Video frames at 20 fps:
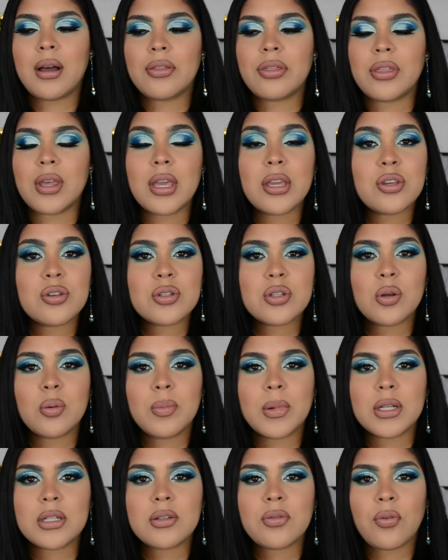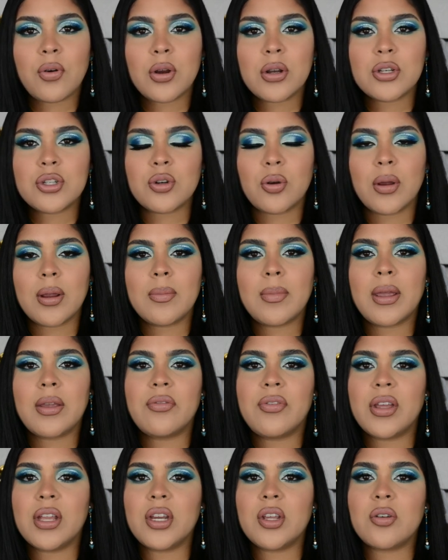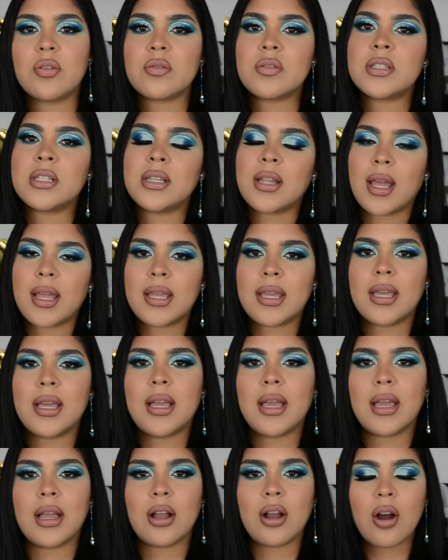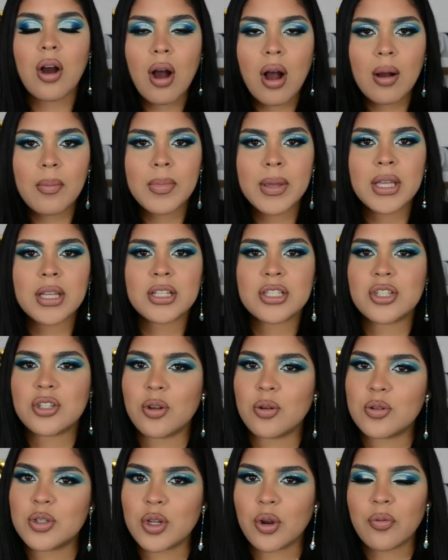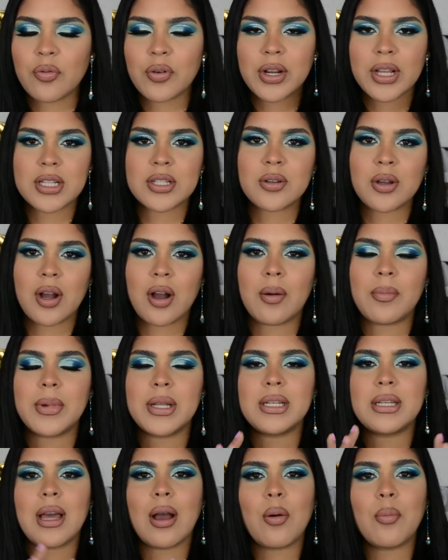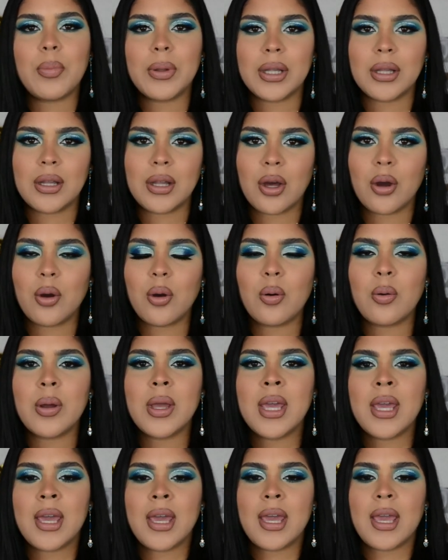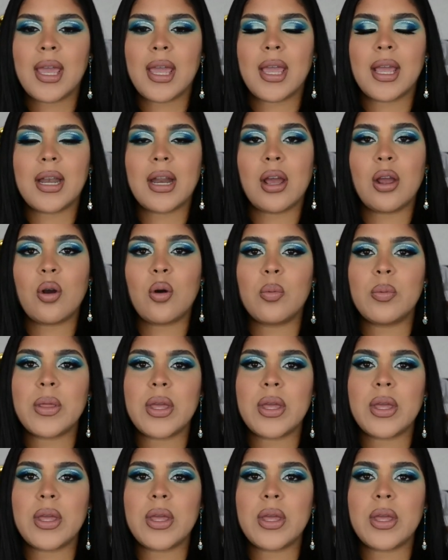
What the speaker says: Thank you so much for enjoying my videos, liking and comment. So don't forget to comment down below, and I hope